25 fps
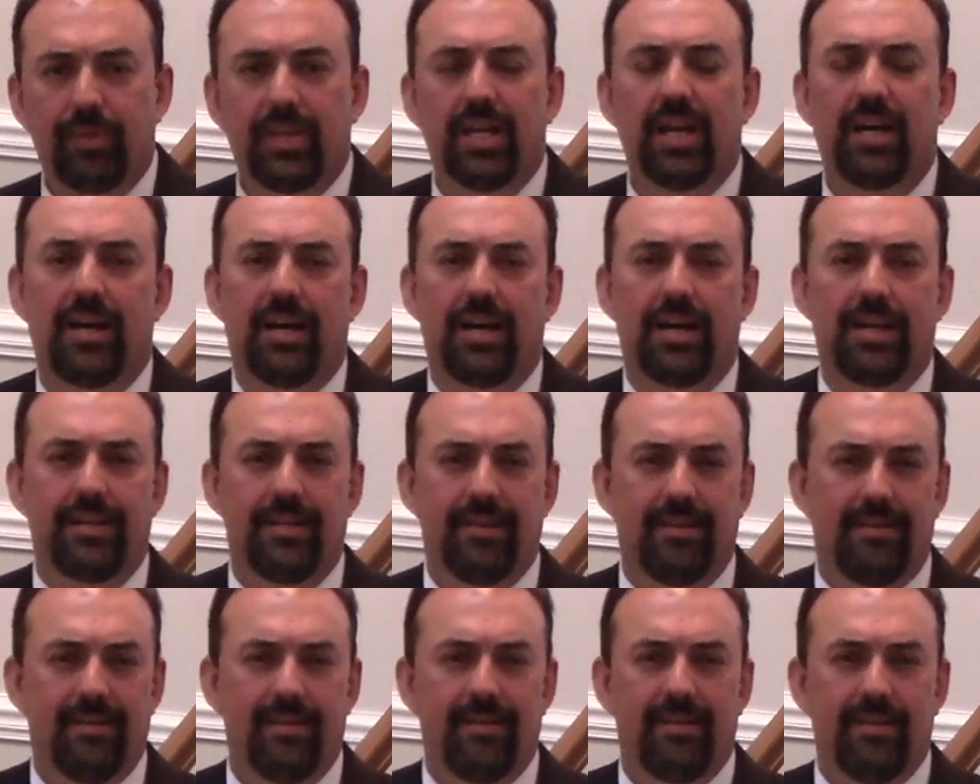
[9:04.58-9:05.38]

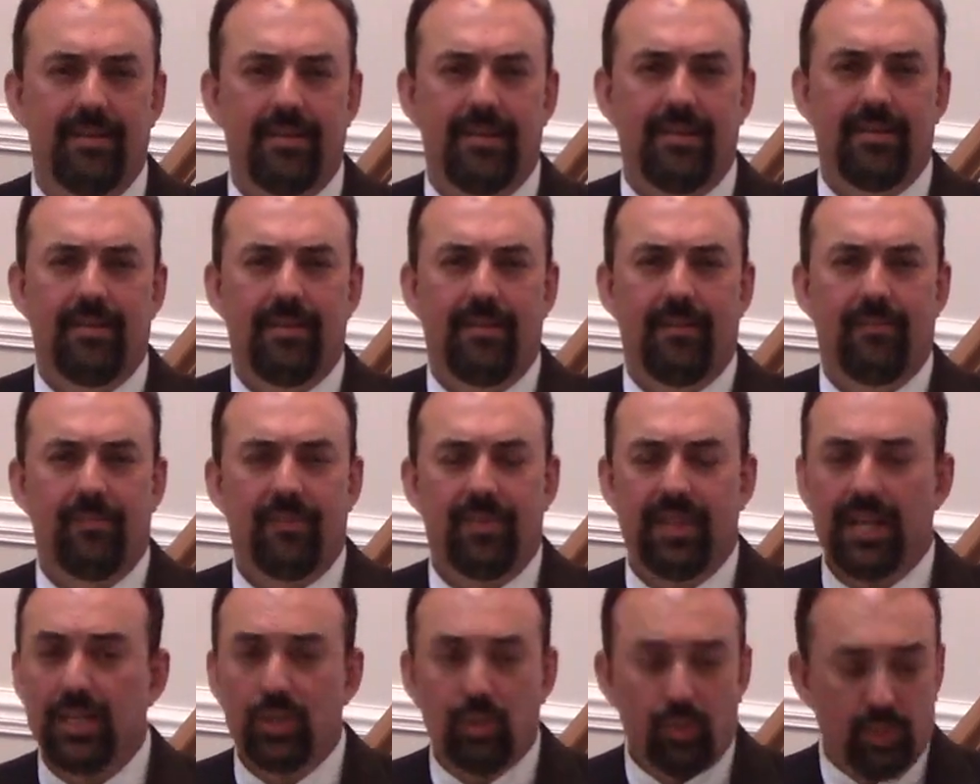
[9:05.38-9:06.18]
God.
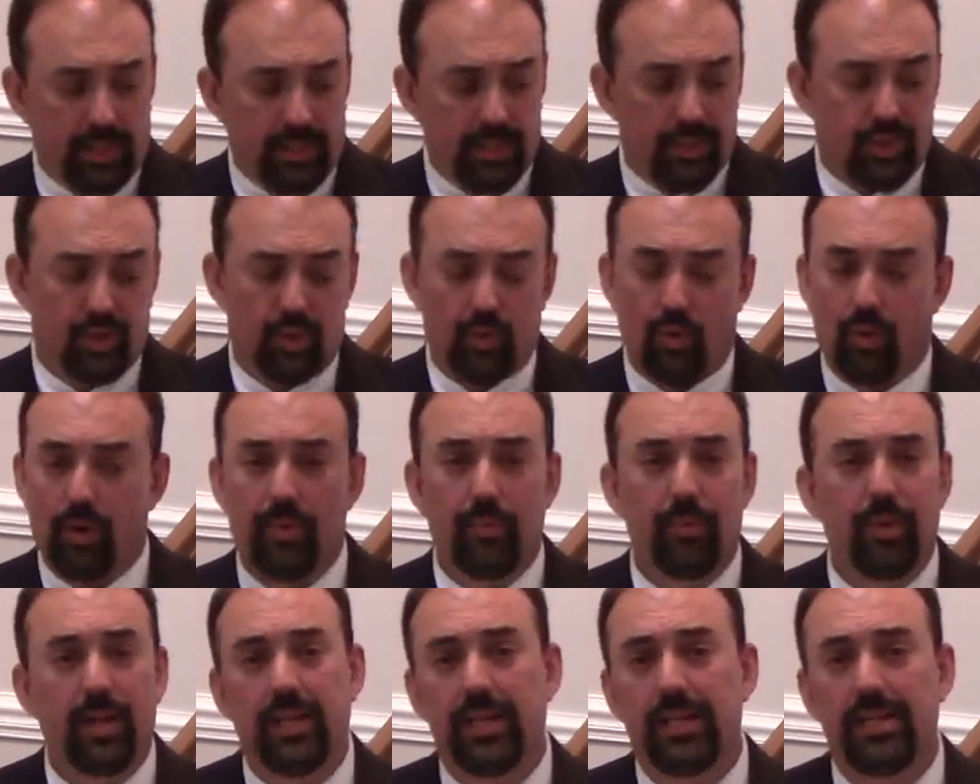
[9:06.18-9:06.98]
And that's what this story
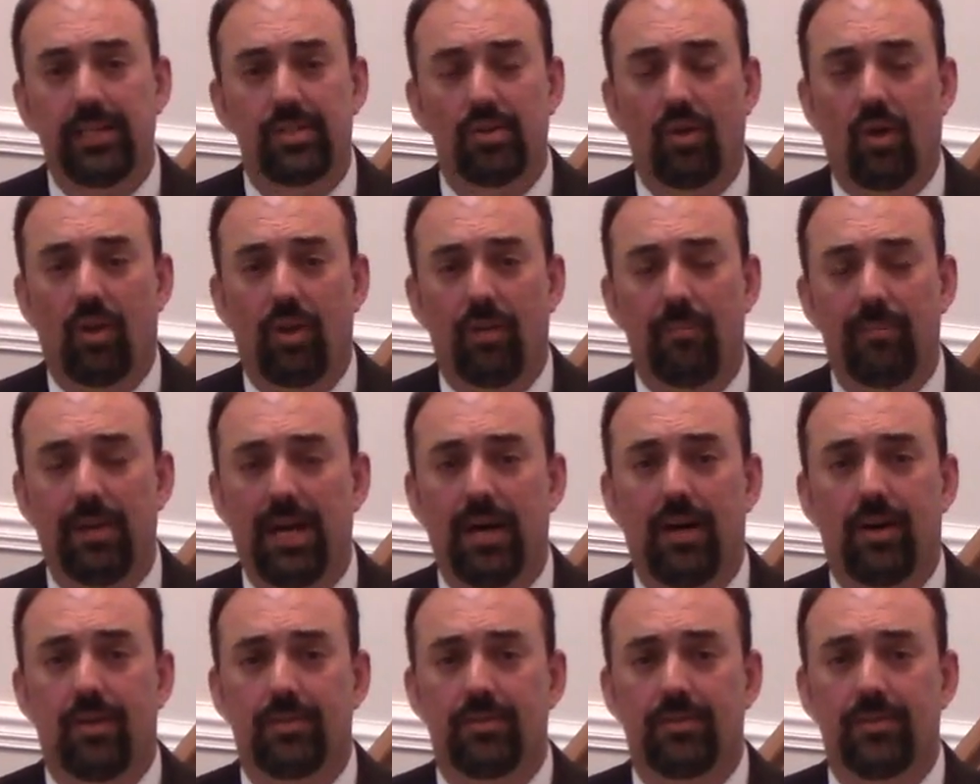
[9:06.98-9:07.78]
really is all
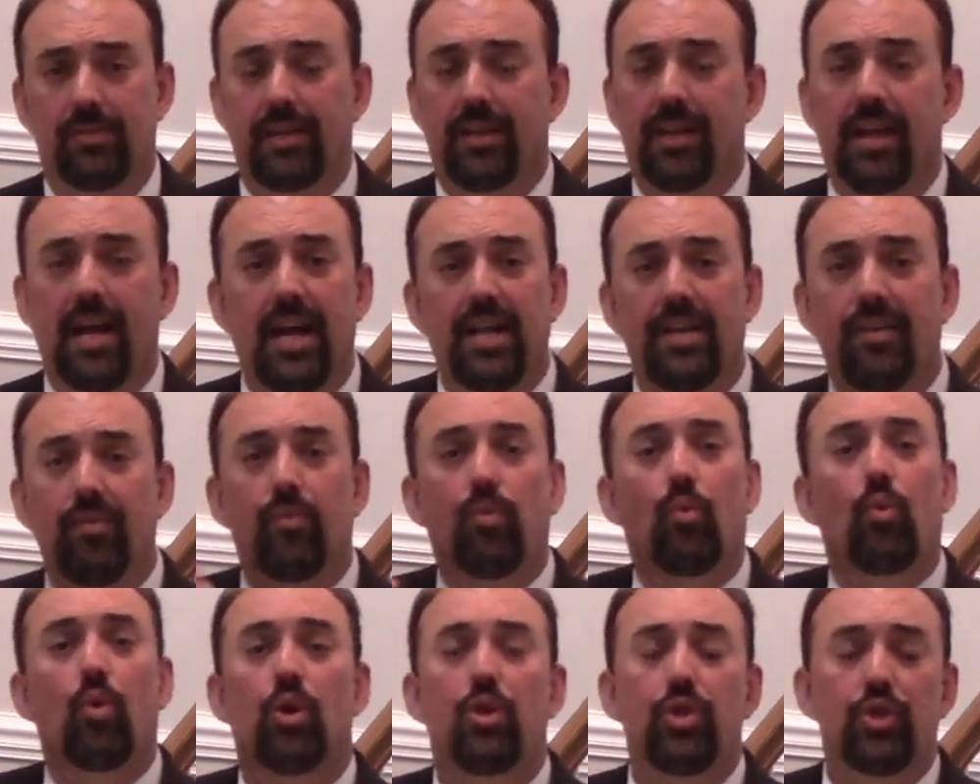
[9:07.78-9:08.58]
about, the kind
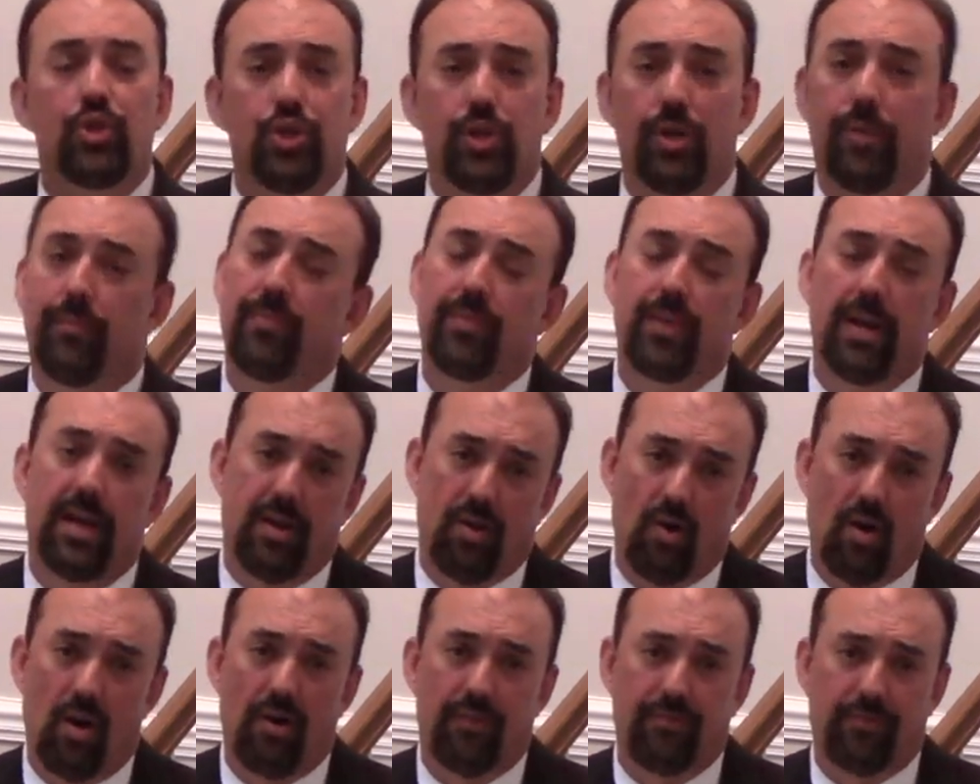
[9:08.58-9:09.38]
of worship
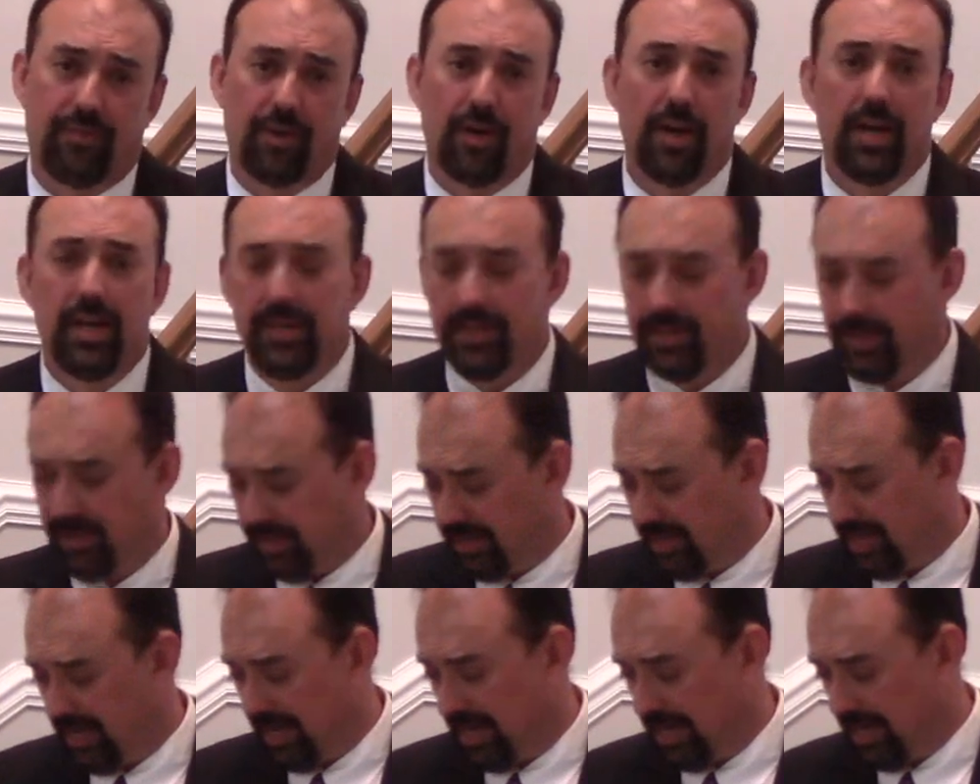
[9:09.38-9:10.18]
they offer
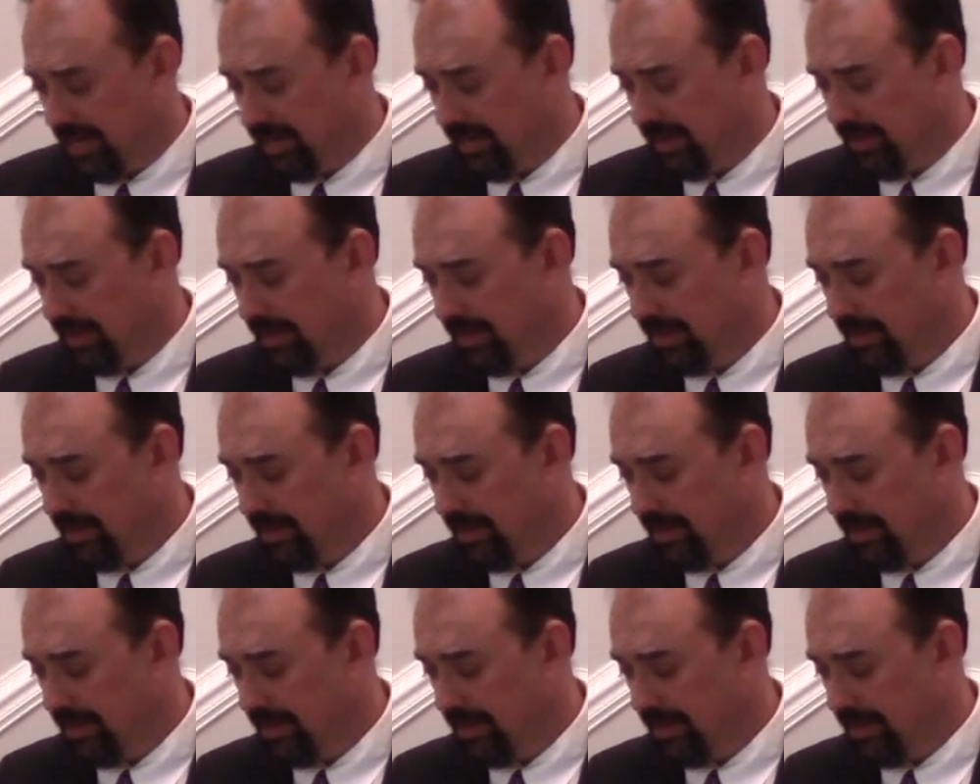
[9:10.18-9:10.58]
unto God.